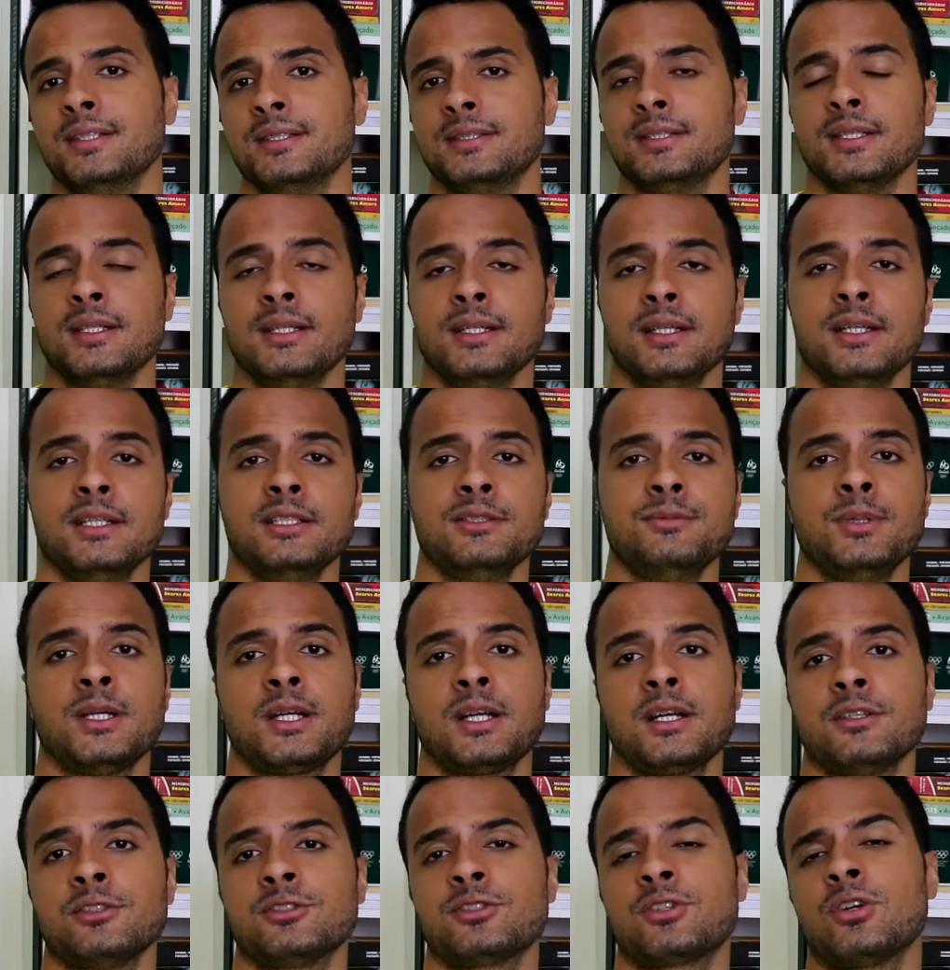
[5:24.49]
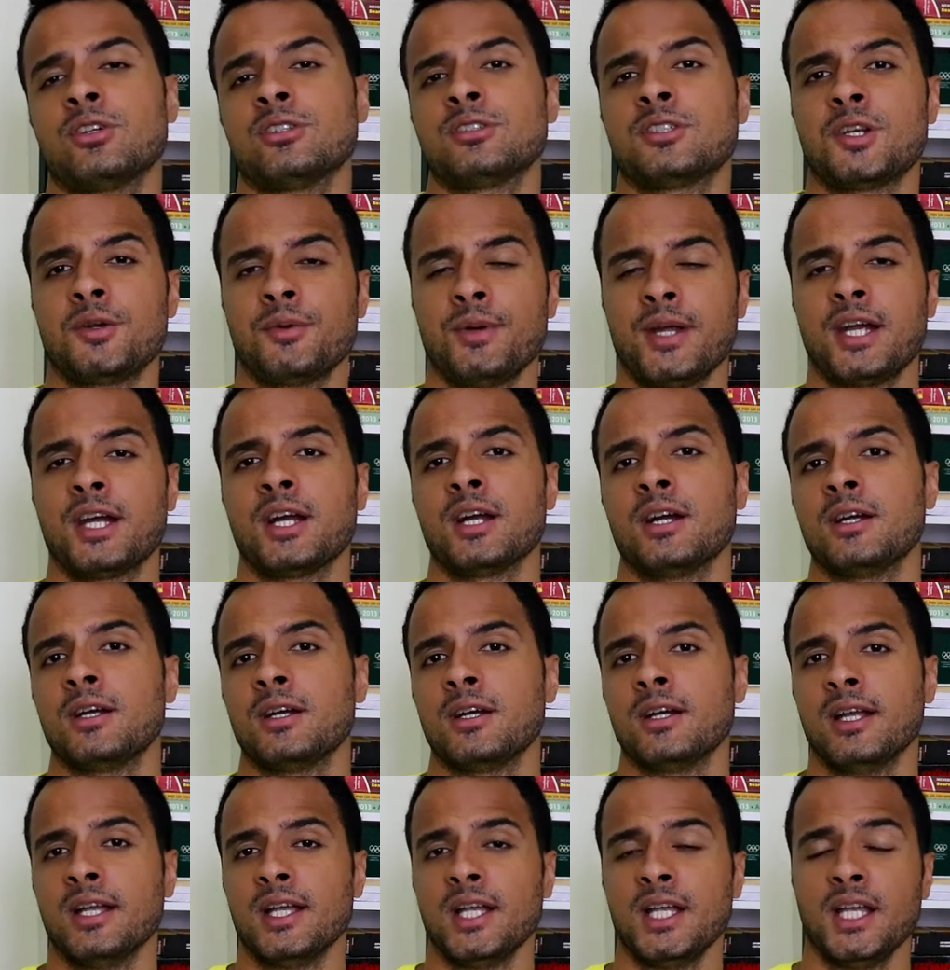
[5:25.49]
it is because Costa
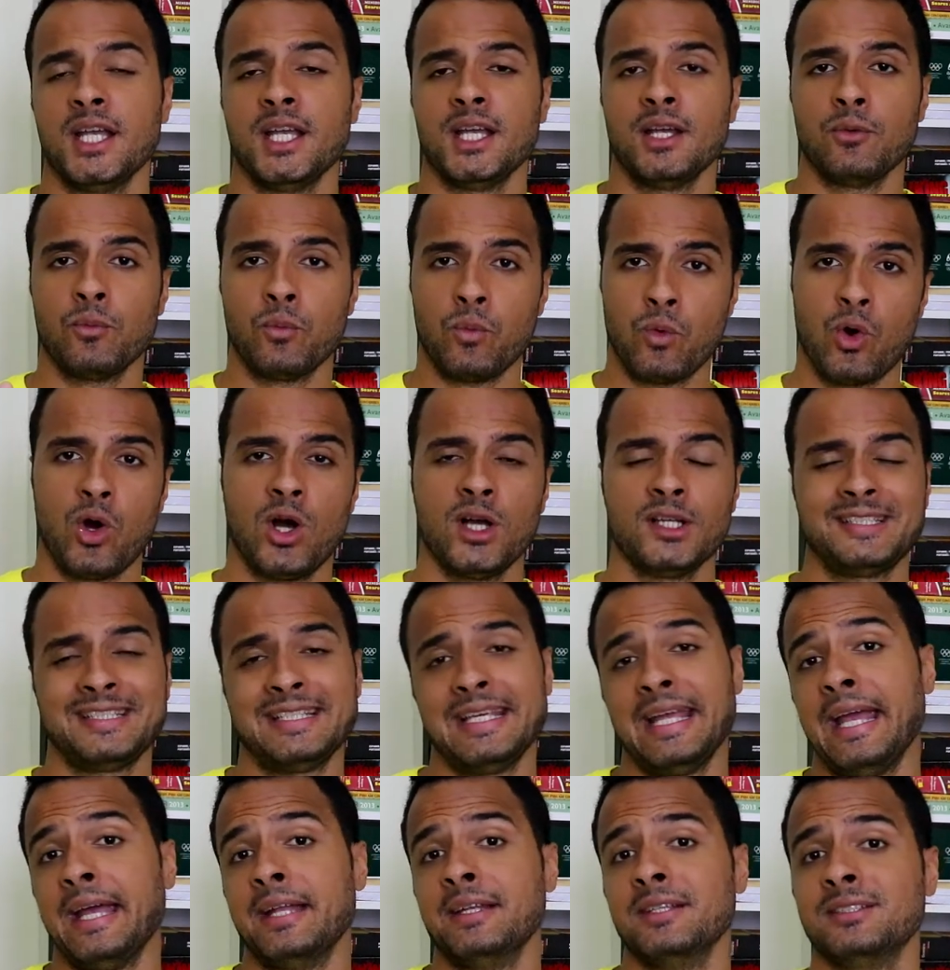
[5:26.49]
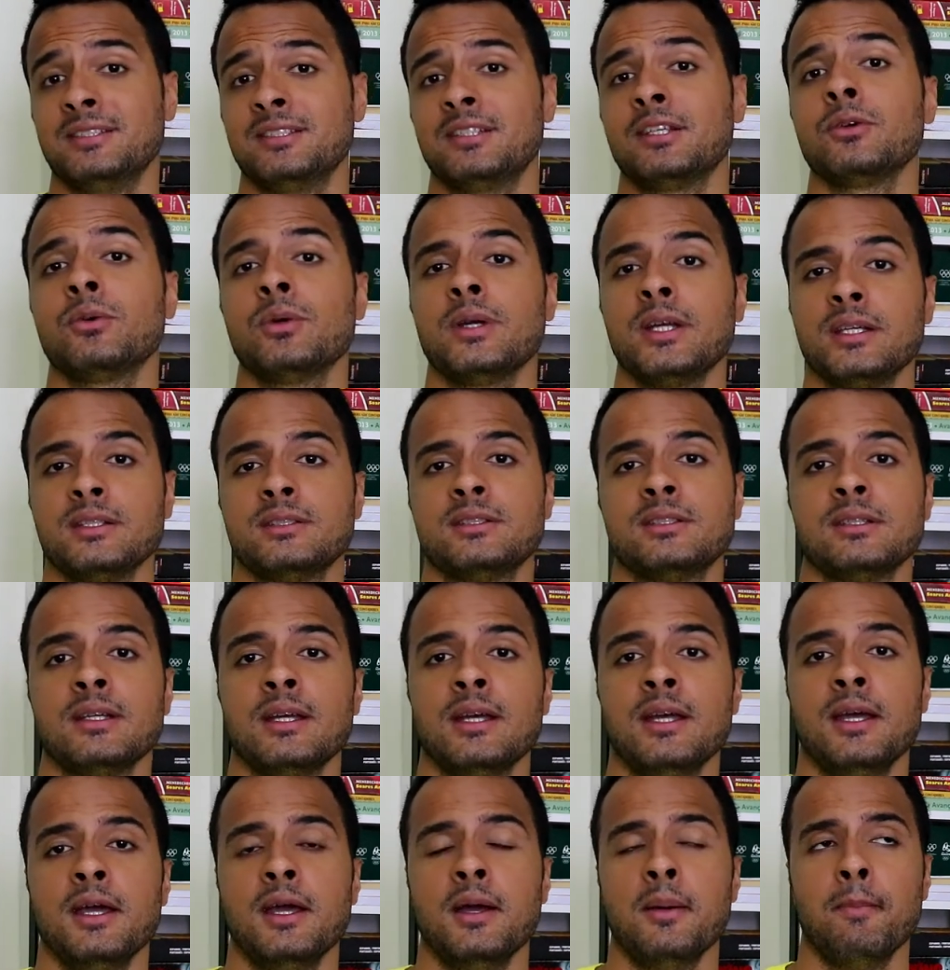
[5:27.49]
Rica was and still is
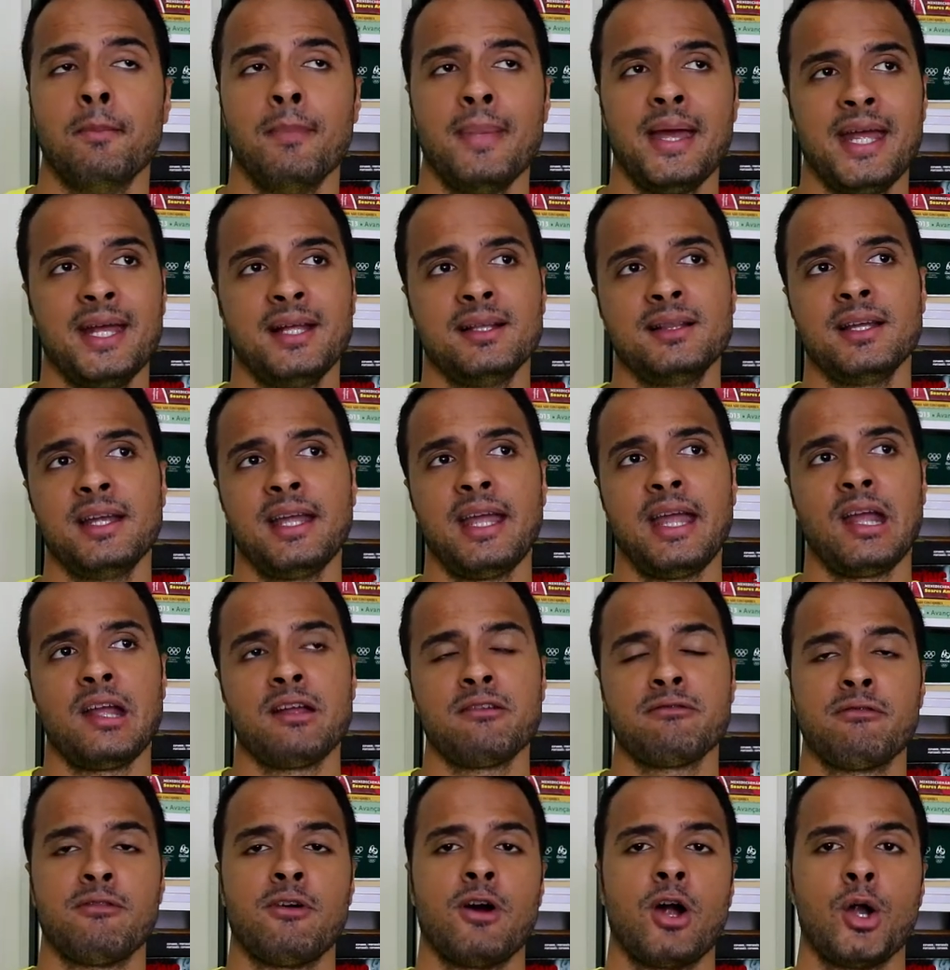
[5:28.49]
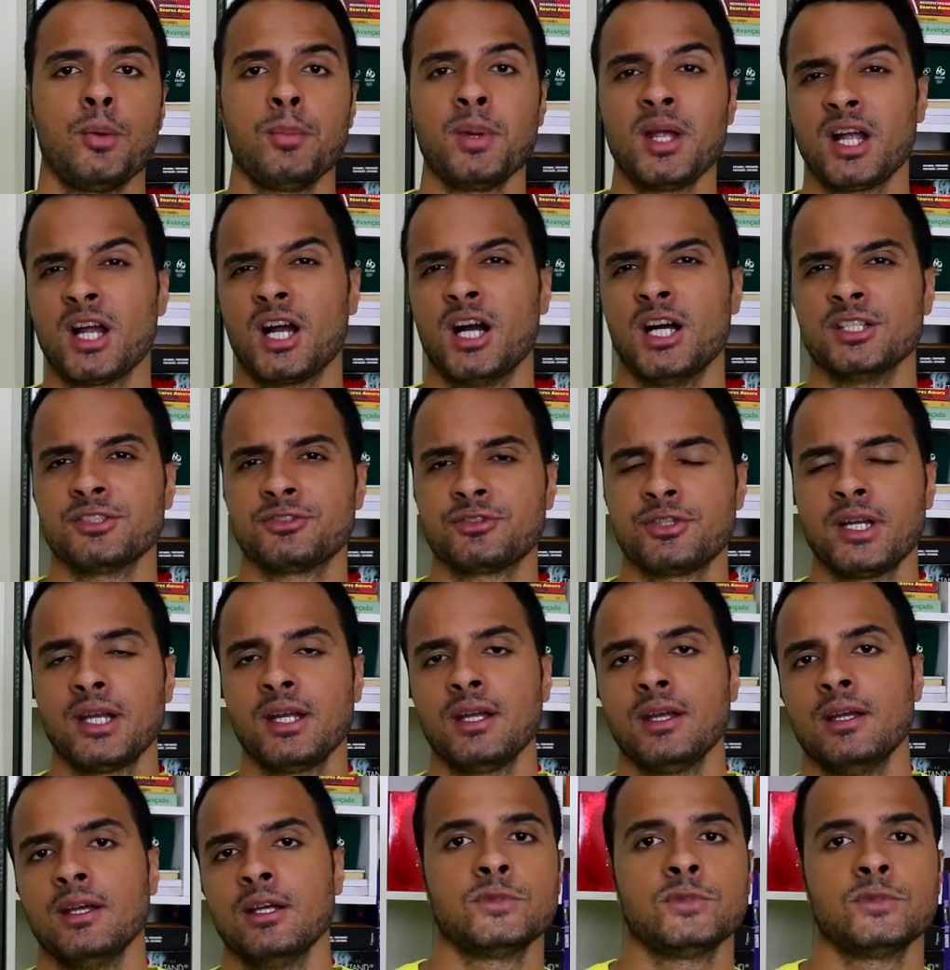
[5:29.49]
mainly a farming country.